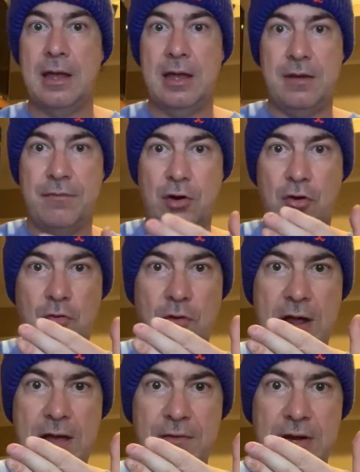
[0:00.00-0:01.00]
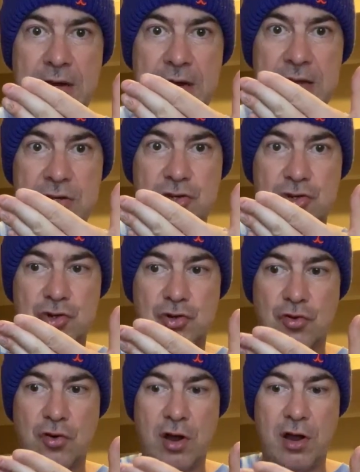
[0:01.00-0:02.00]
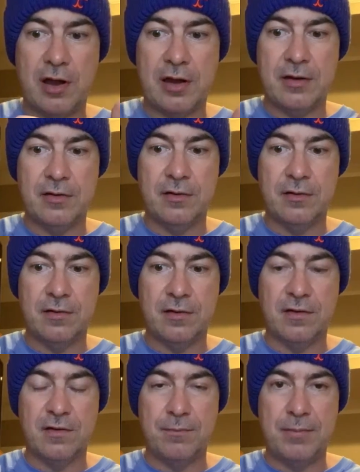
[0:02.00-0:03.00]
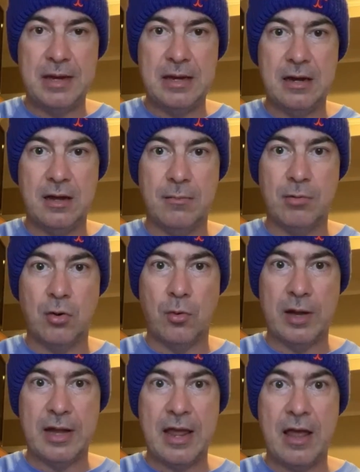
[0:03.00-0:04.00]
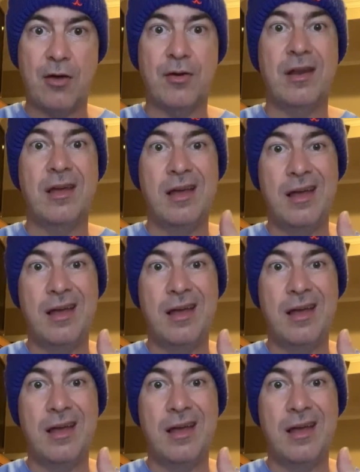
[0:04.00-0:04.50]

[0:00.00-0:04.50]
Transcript: And if gravity is trying to speed it up going down,